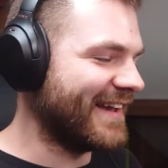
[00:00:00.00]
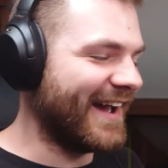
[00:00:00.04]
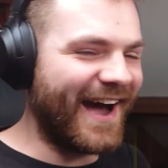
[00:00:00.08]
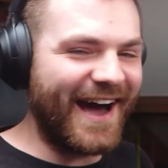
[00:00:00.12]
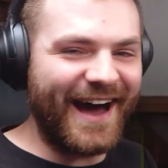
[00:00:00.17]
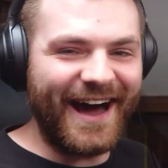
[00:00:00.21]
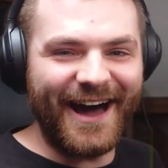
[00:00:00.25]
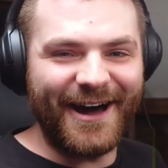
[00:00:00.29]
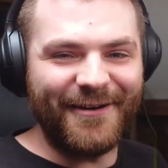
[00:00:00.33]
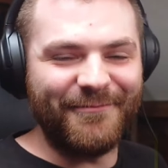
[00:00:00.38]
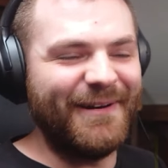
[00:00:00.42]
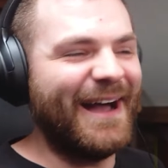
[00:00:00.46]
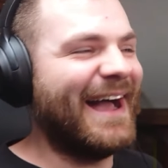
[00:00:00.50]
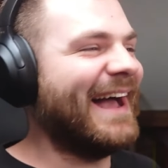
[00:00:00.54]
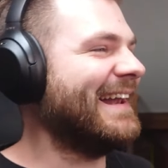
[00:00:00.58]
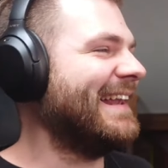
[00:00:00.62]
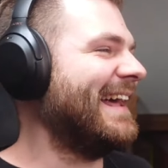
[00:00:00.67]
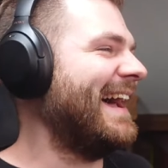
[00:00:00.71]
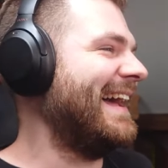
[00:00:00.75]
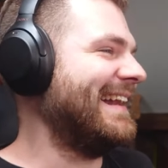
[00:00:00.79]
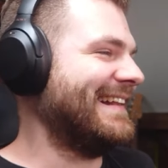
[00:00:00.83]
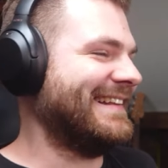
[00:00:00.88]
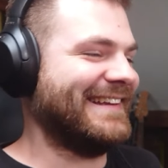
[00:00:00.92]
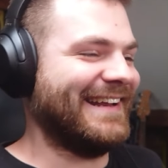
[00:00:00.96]
Ah, man,
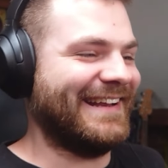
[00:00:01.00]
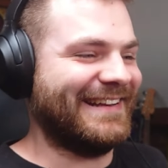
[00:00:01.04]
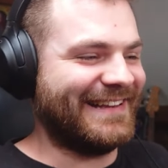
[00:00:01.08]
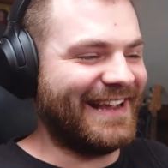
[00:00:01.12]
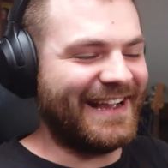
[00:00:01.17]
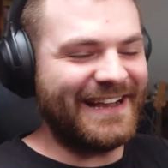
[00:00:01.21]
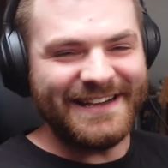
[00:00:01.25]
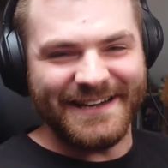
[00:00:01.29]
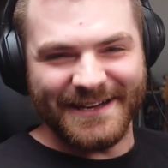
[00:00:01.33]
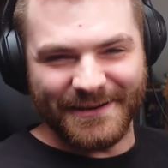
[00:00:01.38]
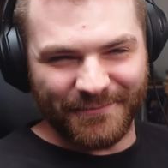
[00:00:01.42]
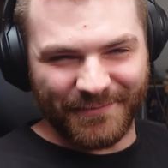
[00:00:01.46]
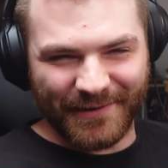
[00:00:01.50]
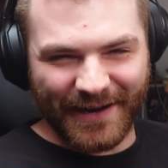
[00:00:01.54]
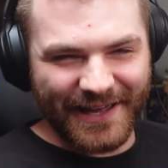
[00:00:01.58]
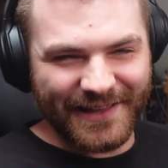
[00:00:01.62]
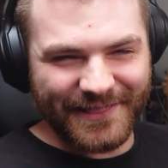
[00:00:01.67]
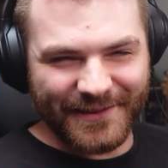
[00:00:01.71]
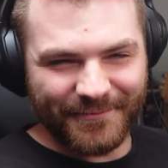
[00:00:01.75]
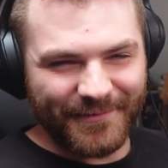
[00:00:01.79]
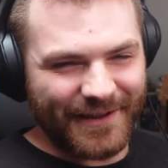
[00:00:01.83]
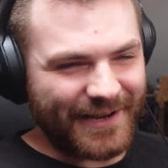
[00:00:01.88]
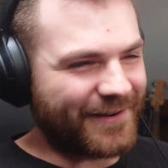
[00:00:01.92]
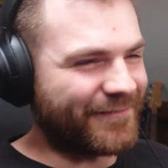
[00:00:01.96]
I just
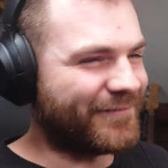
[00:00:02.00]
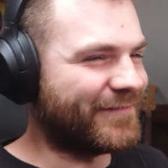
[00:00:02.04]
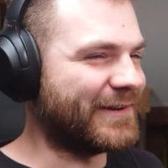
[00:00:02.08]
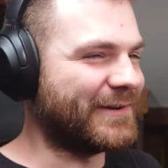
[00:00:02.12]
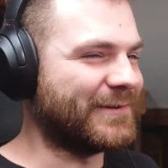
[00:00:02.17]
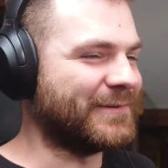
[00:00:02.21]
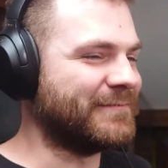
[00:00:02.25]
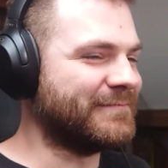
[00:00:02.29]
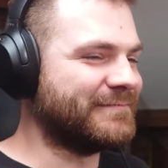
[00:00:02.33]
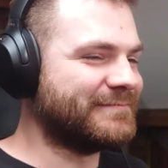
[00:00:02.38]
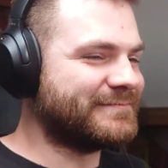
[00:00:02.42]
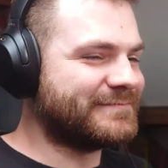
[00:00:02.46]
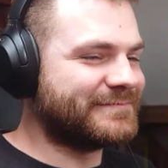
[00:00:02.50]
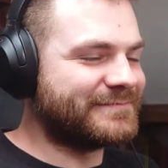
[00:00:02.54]
played them like a fiddle.